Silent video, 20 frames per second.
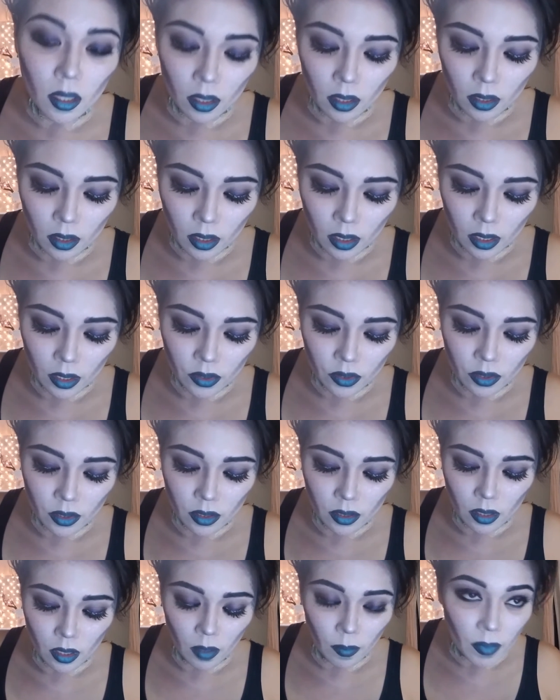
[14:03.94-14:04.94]
lashes
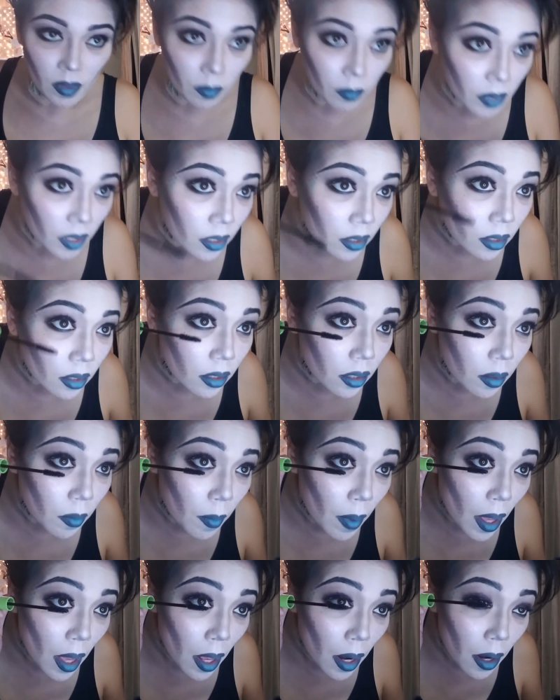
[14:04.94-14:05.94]
to help them blend a little
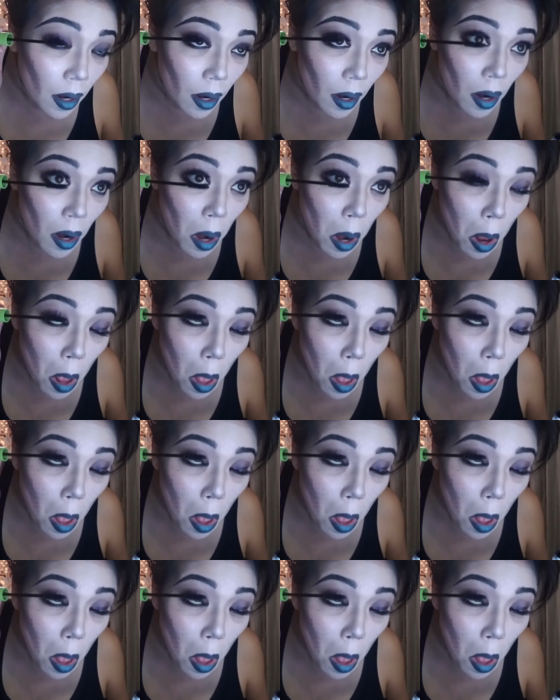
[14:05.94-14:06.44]
better.